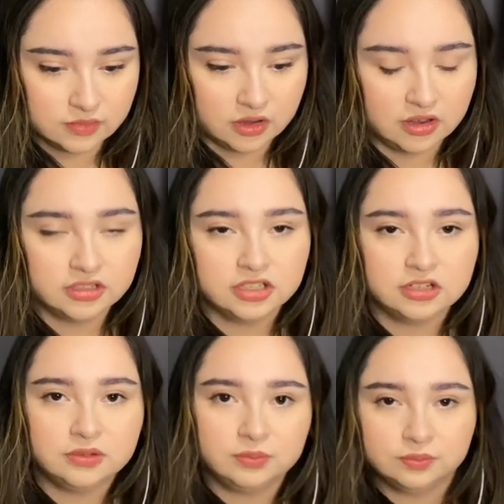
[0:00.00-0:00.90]

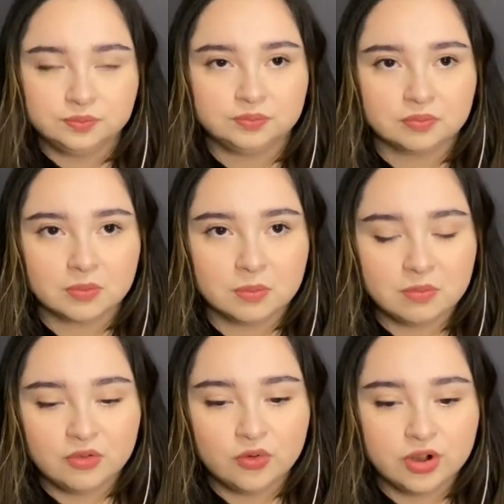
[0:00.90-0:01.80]
Also,
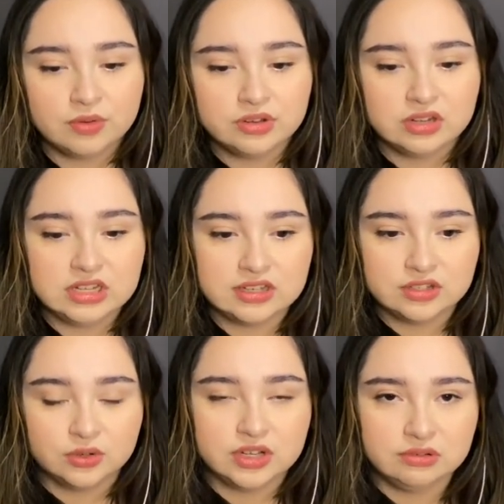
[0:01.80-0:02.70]
before it was released, I
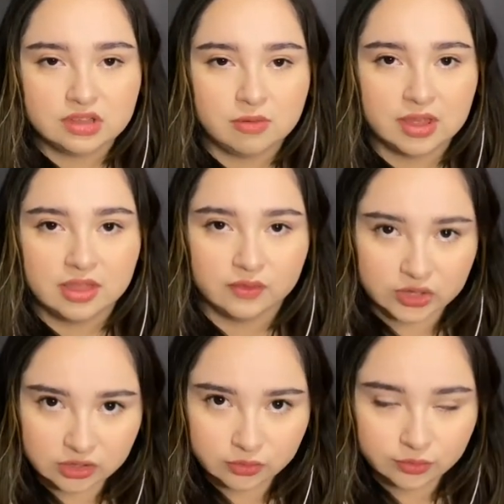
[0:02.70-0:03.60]
saw he was gonna be in the
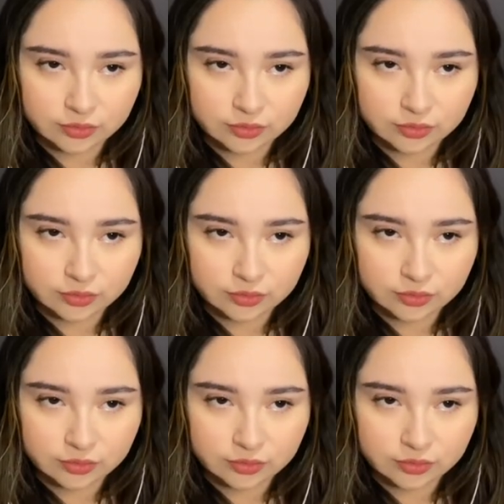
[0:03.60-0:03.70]
video,